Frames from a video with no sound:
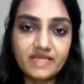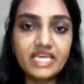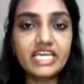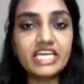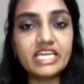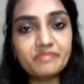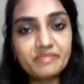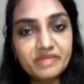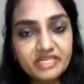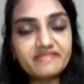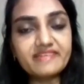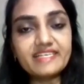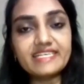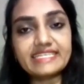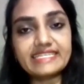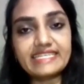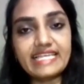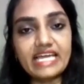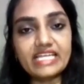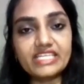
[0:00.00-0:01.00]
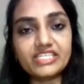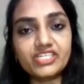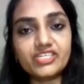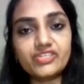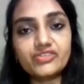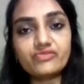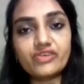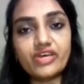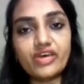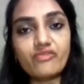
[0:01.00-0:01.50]
In previous lecture,
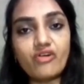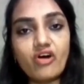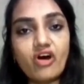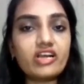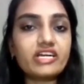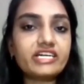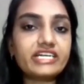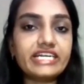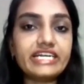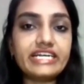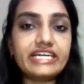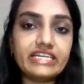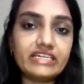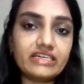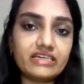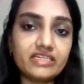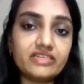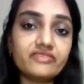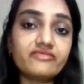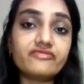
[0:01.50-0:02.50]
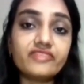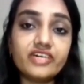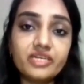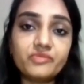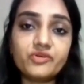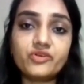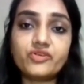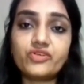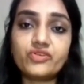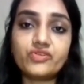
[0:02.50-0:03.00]
you have already learned one
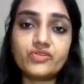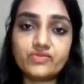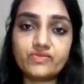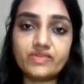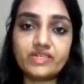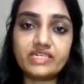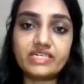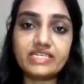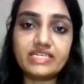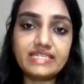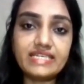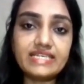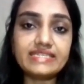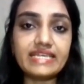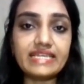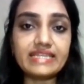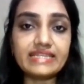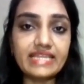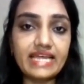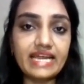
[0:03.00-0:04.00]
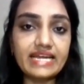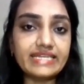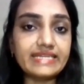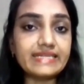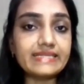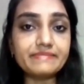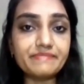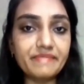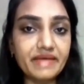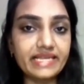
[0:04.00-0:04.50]
protozoan disease and that
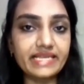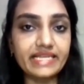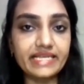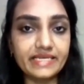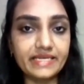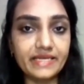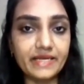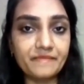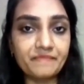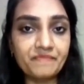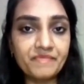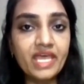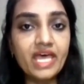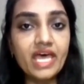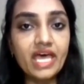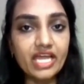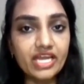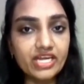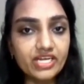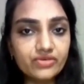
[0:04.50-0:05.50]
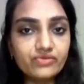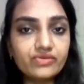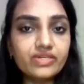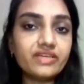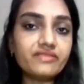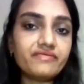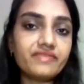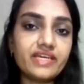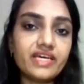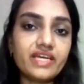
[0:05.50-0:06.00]
is malaria. And today
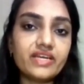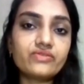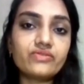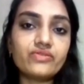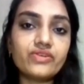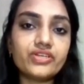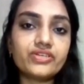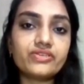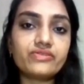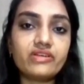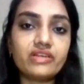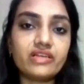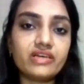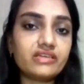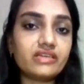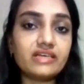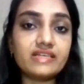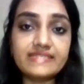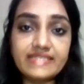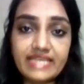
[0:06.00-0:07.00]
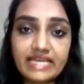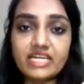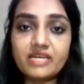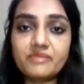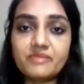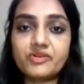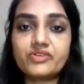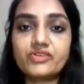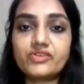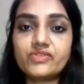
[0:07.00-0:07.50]
we are going to learn a
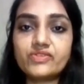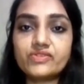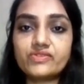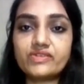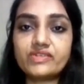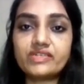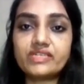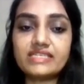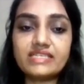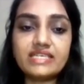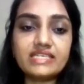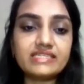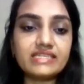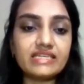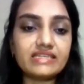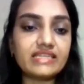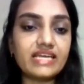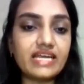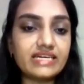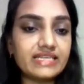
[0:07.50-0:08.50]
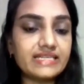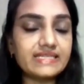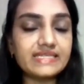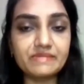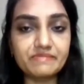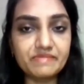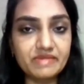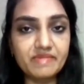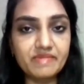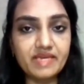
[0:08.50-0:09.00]
second protozoan disease and that is
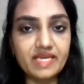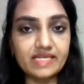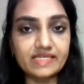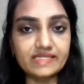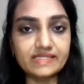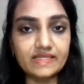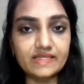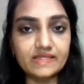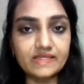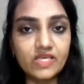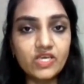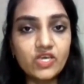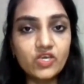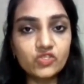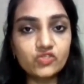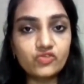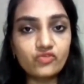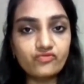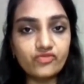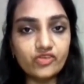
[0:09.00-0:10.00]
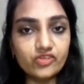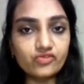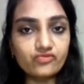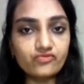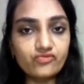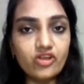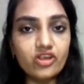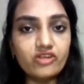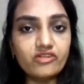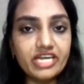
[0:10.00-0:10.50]
amoebiasis. So first of
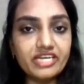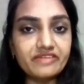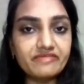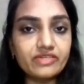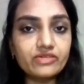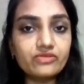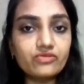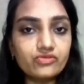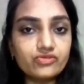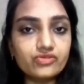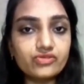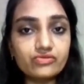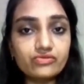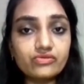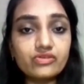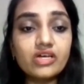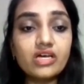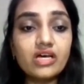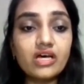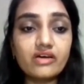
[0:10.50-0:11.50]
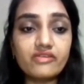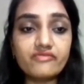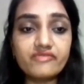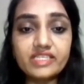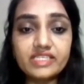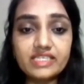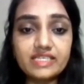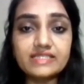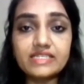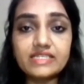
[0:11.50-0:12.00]
all, let me go through
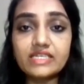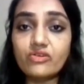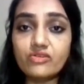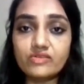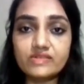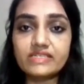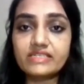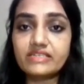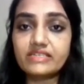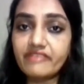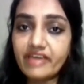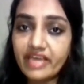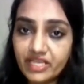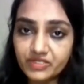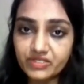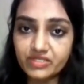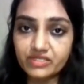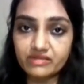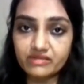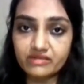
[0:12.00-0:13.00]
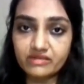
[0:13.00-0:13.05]
which is the causative agent.